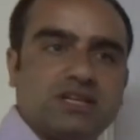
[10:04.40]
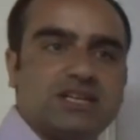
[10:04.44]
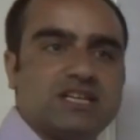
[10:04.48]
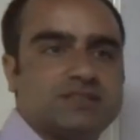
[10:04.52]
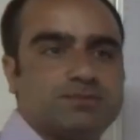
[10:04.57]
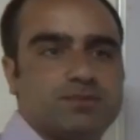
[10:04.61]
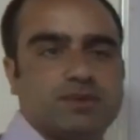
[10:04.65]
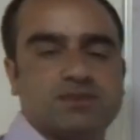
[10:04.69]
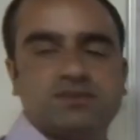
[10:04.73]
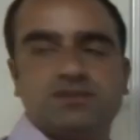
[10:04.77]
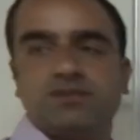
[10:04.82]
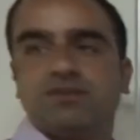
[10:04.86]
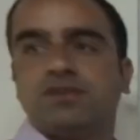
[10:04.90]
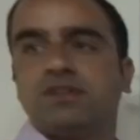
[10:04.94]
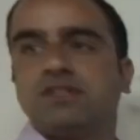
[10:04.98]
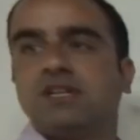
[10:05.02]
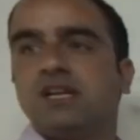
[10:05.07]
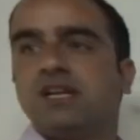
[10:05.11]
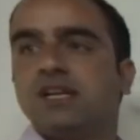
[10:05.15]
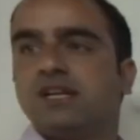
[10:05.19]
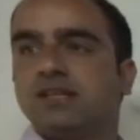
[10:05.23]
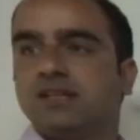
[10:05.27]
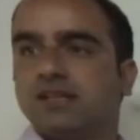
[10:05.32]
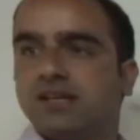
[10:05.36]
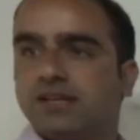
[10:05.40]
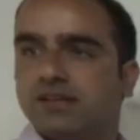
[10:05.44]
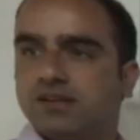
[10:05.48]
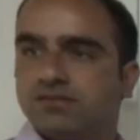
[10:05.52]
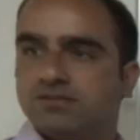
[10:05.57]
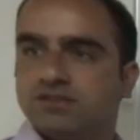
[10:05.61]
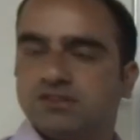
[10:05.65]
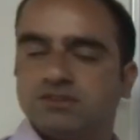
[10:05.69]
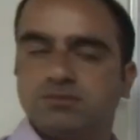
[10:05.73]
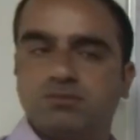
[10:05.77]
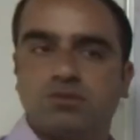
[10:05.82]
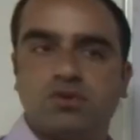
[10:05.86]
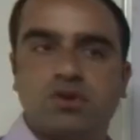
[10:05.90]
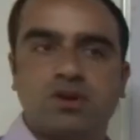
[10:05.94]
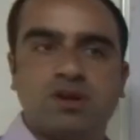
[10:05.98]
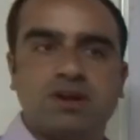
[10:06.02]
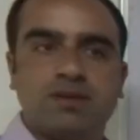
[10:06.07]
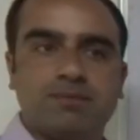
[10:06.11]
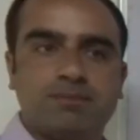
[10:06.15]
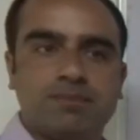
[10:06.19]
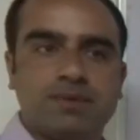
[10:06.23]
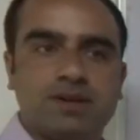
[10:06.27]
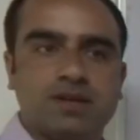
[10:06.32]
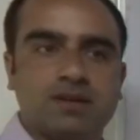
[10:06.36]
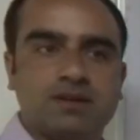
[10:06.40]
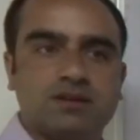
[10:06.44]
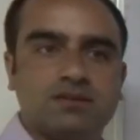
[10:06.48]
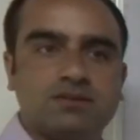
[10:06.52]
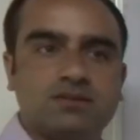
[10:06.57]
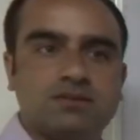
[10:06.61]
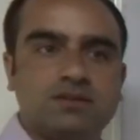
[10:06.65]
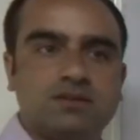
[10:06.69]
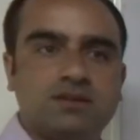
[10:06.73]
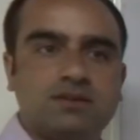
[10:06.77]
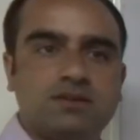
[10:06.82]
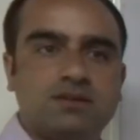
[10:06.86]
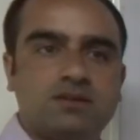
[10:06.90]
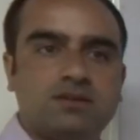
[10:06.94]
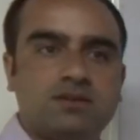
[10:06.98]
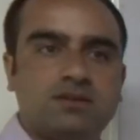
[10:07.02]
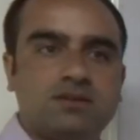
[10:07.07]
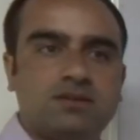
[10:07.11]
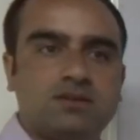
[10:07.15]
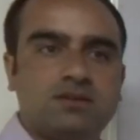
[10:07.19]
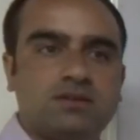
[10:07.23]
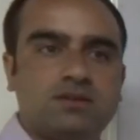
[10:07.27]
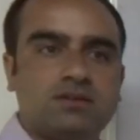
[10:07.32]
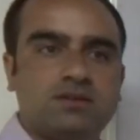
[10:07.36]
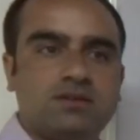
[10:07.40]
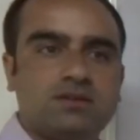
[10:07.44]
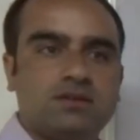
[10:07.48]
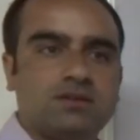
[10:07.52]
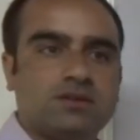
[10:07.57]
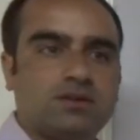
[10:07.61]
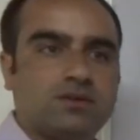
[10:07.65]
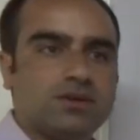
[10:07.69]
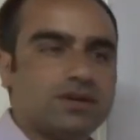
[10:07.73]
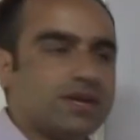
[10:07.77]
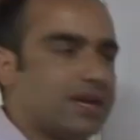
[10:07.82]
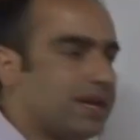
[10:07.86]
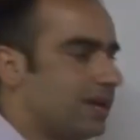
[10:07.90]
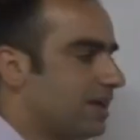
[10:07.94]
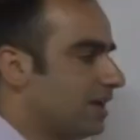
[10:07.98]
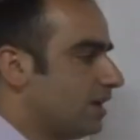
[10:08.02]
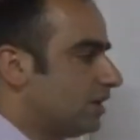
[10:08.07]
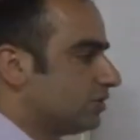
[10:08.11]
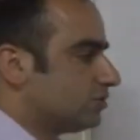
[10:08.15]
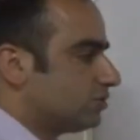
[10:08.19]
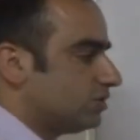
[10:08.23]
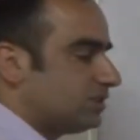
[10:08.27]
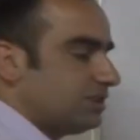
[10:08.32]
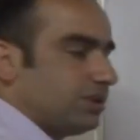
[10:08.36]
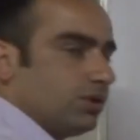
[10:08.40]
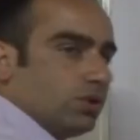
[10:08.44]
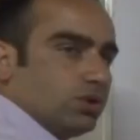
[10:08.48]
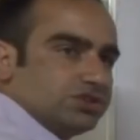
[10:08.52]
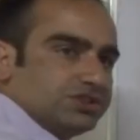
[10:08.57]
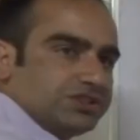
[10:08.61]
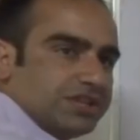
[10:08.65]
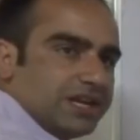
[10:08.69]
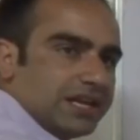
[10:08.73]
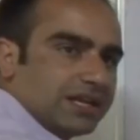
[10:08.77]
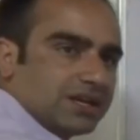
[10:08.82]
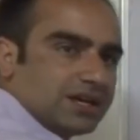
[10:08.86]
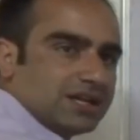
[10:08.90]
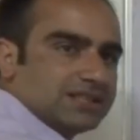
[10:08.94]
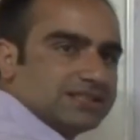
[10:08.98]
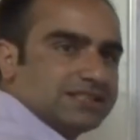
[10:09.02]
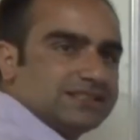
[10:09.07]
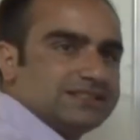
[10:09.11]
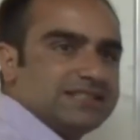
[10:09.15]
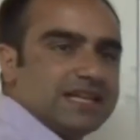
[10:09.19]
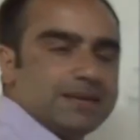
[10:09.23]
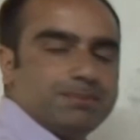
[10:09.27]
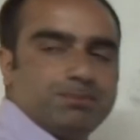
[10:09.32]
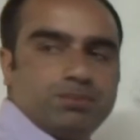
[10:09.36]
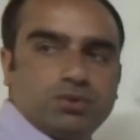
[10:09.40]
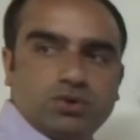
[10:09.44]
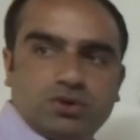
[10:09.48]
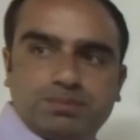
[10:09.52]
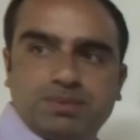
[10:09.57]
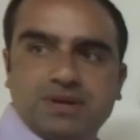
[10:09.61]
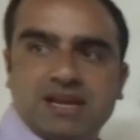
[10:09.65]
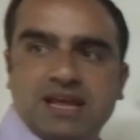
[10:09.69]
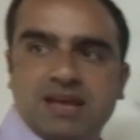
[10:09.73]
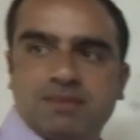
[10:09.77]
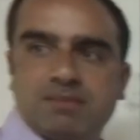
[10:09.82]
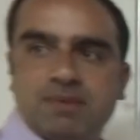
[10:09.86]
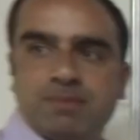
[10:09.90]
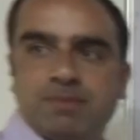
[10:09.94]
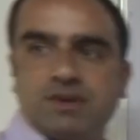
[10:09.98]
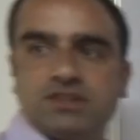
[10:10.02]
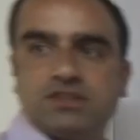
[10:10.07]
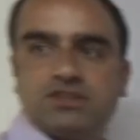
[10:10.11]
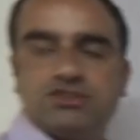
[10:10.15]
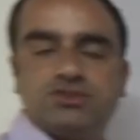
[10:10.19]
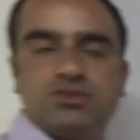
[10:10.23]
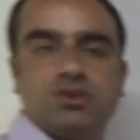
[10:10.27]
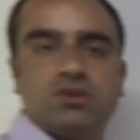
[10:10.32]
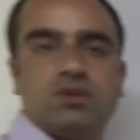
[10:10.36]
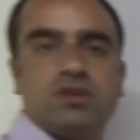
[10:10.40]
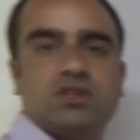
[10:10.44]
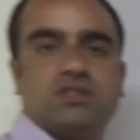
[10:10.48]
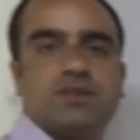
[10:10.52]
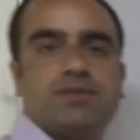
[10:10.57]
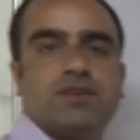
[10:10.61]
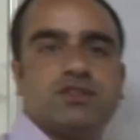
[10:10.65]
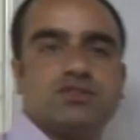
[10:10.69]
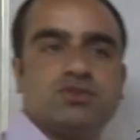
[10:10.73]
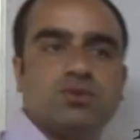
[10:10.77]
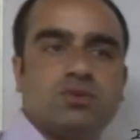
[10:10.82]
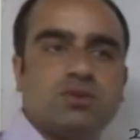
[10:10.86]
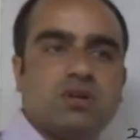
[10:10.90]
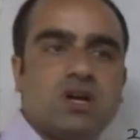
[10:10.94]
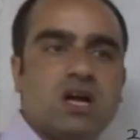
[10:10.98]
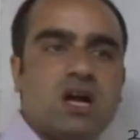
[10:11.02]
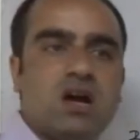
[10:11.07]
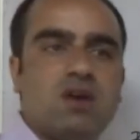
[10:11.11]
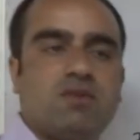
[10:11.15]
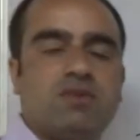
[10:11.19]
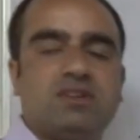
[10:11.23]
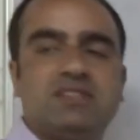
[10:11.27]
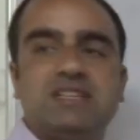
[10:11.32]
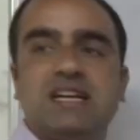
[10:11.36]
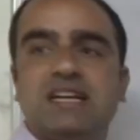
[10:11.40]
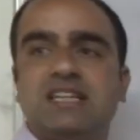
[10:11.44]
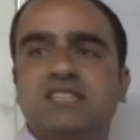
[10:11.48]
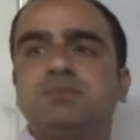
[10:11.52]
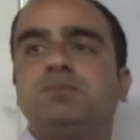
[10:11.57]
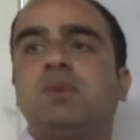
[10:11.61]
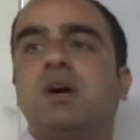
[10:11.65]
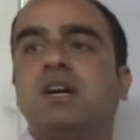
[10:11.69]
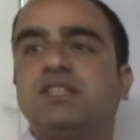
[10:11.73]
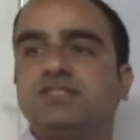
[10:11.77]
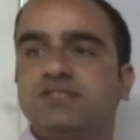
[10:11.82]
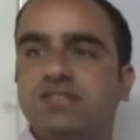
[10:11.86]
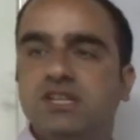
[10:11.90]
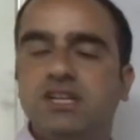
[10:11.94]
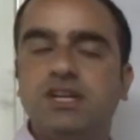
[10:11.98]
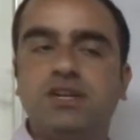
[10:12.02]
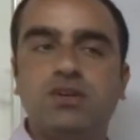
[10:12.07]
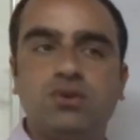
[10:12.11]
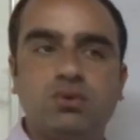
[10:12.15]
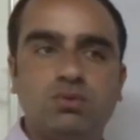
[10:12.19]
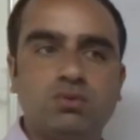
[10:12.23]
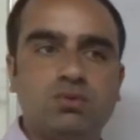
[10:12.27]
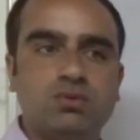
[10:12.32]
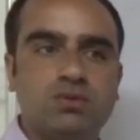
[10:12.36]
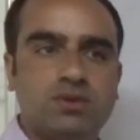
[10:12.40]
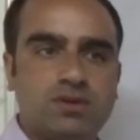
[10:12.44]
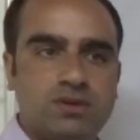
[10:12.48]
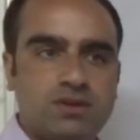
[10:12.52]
responsible for the decline of this Mauryan Empire. Okay, so those three causes, they put blame upon the shoulders of Ashoka. However, that is partially true.